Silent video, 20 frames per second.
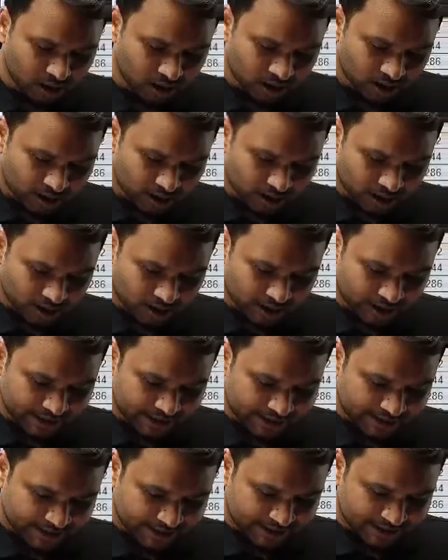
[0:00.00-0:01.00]

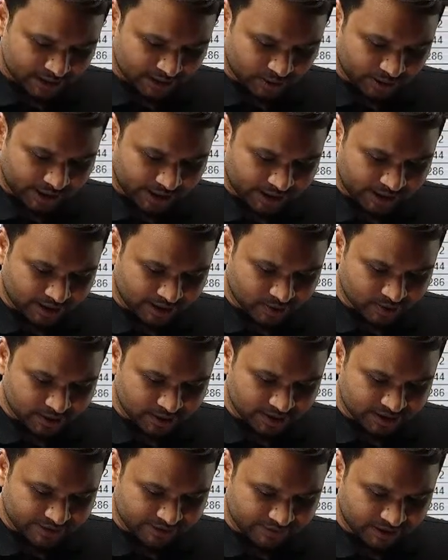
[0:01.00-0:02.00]
SCST lo
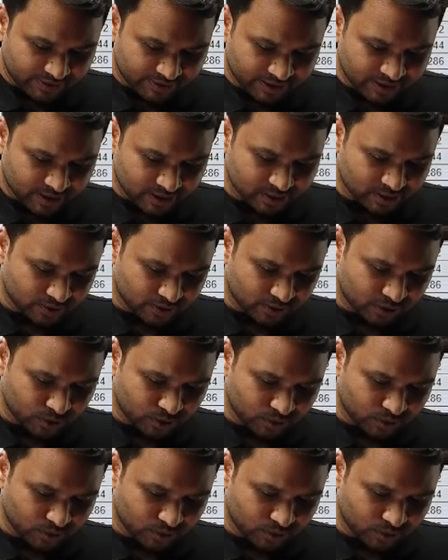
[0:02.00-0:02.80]
80,000 to 71,000 varku